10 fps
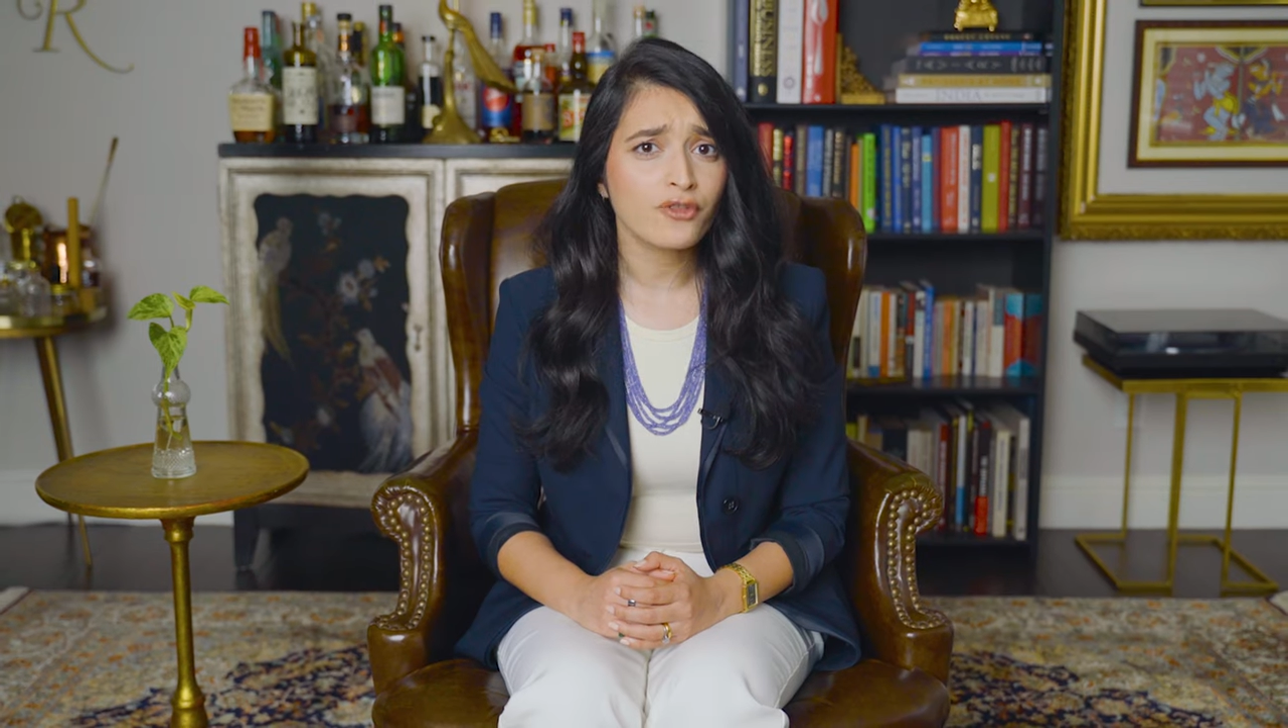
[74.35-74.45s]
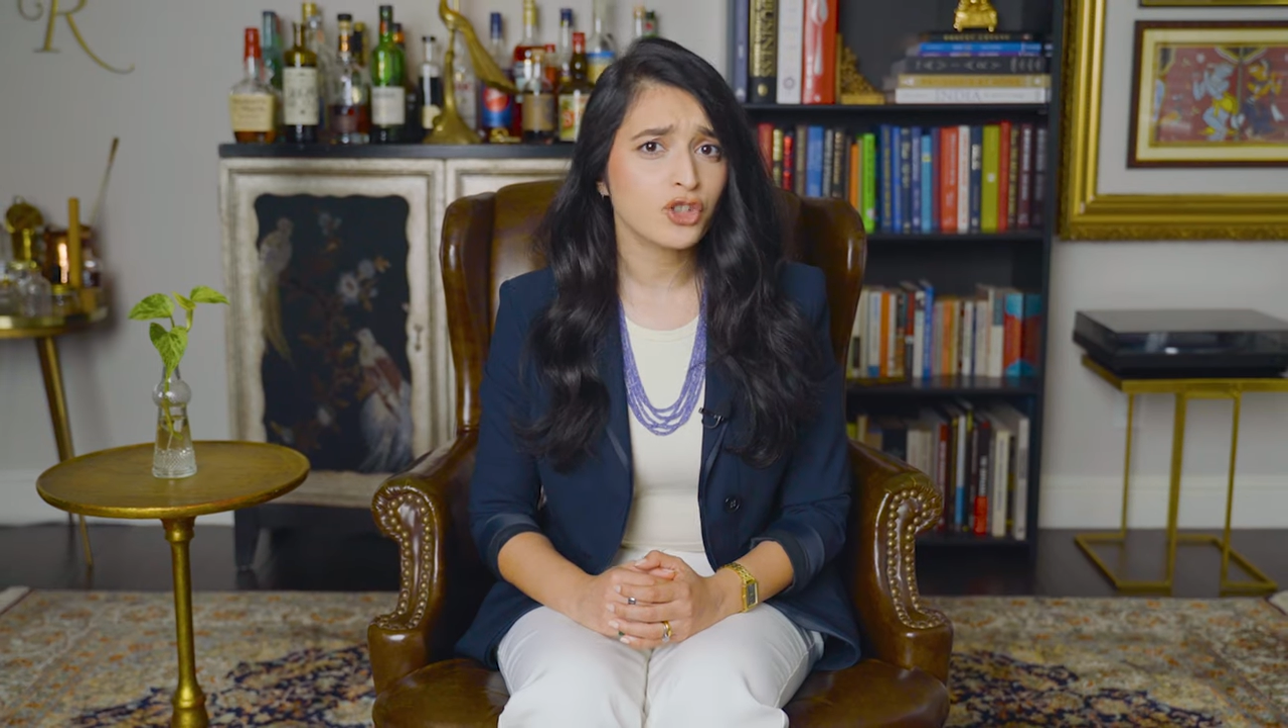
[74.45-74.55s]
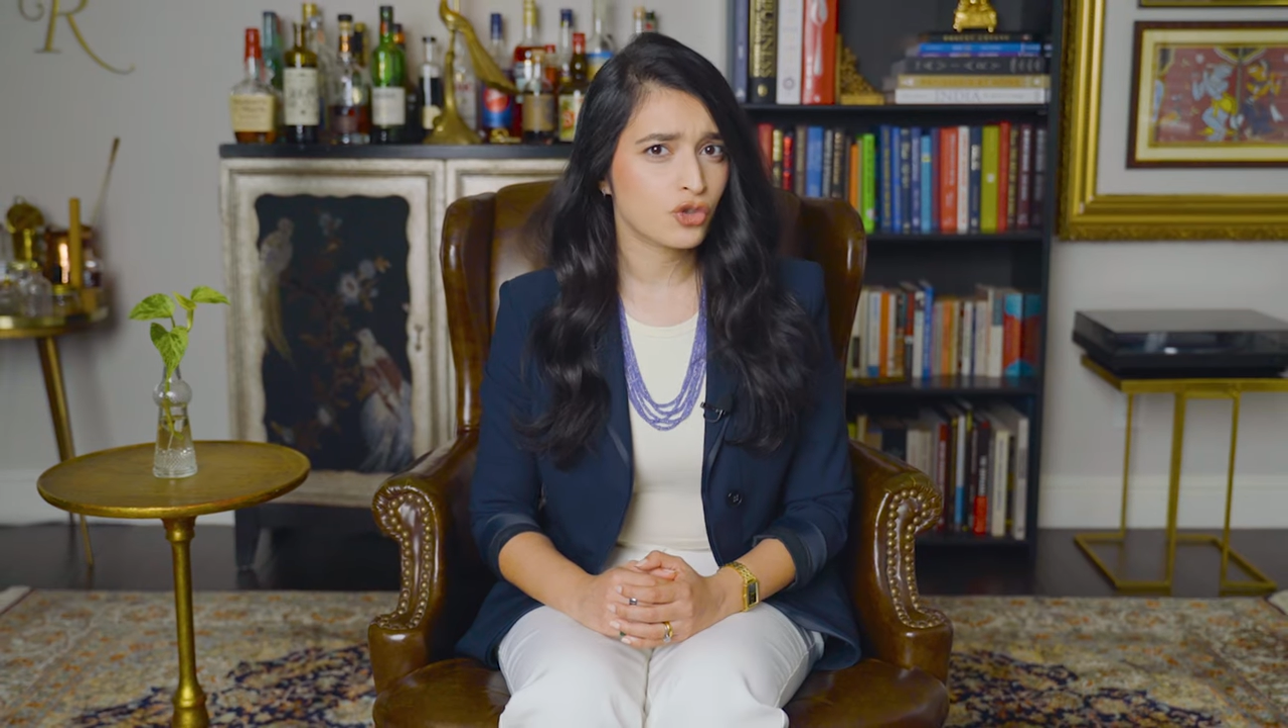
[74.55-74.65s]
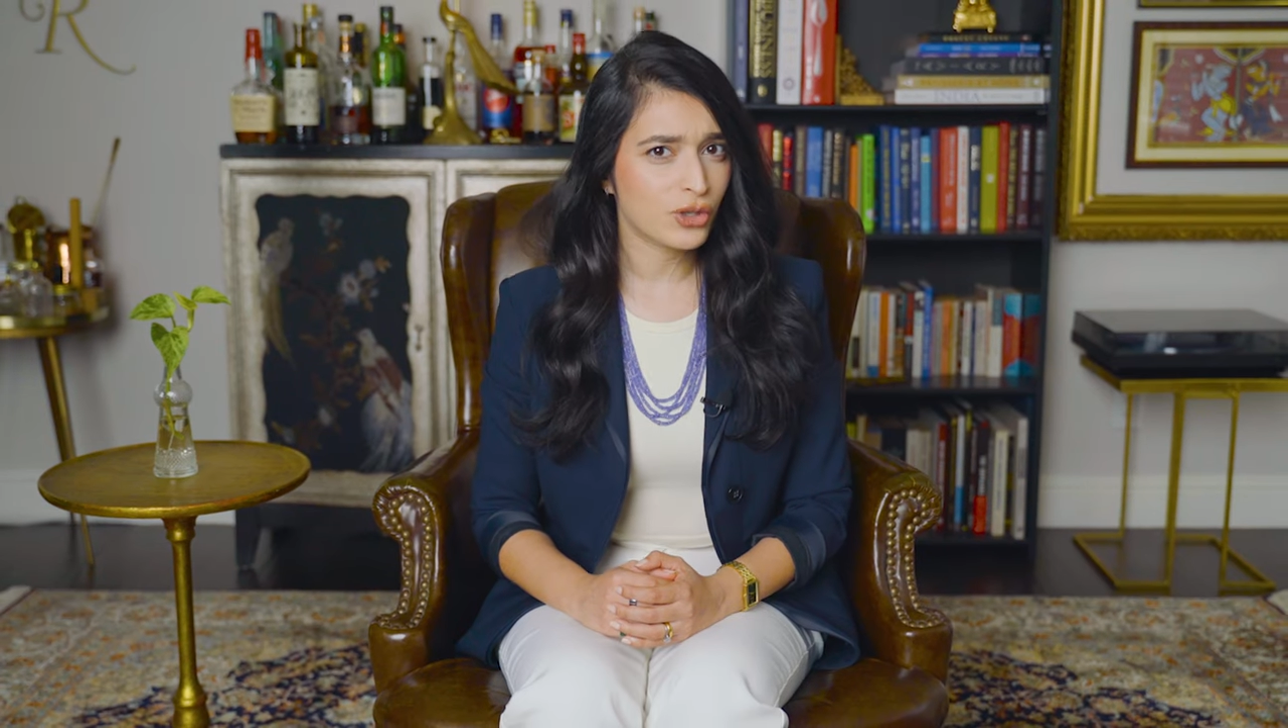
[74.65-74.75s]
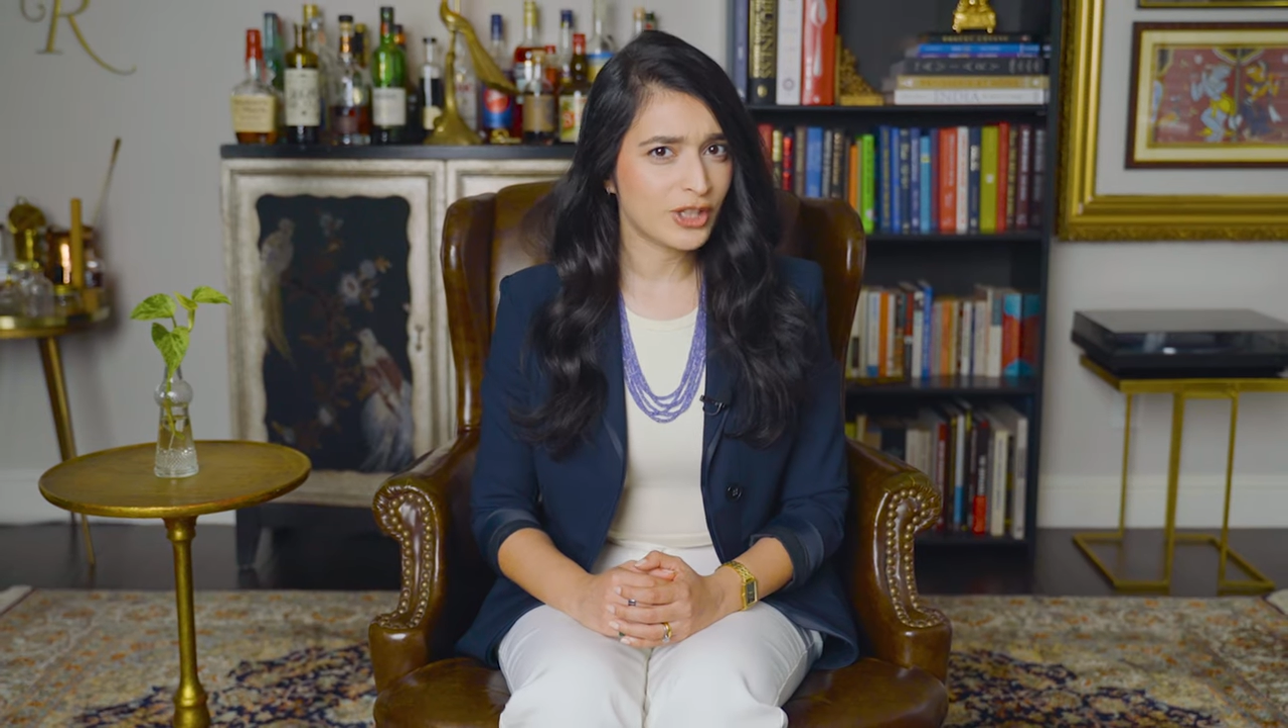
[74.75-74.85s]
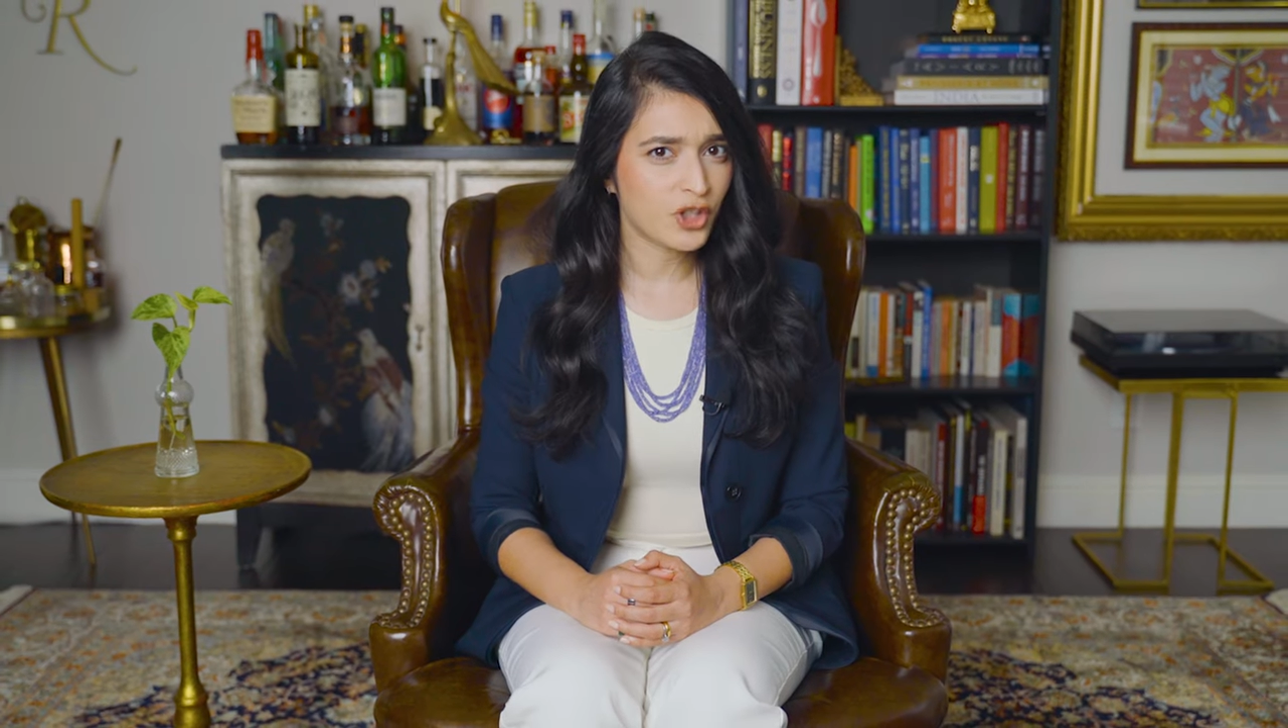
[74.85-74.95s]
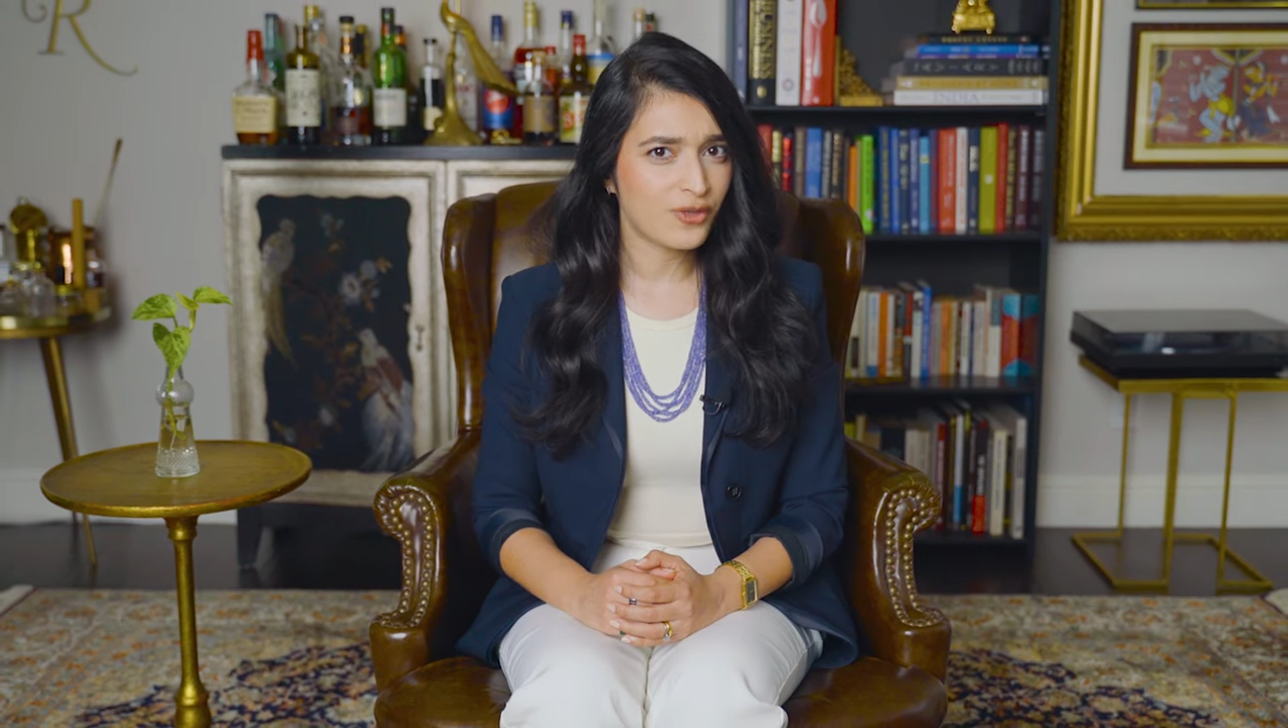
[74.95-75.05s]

on the streets